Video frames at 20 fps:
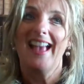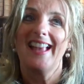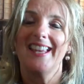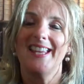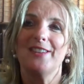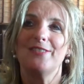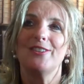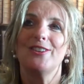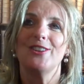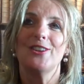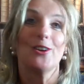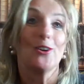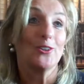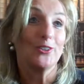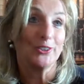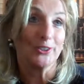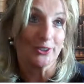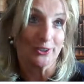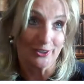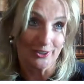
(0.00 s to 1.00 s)
Even though
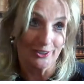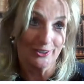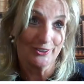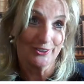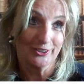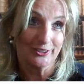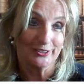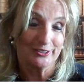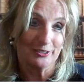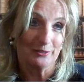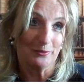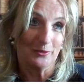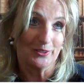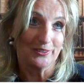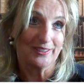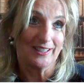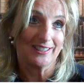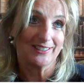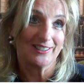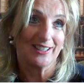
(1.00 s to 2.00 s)
your gut is the one
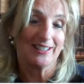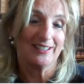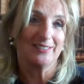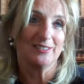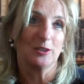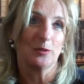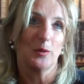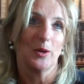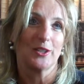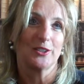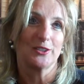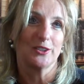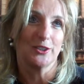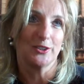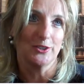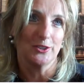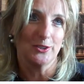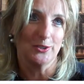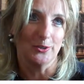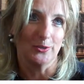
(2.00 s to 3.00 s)
that tells you what to
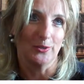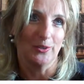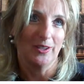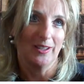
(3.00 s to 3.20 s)
do,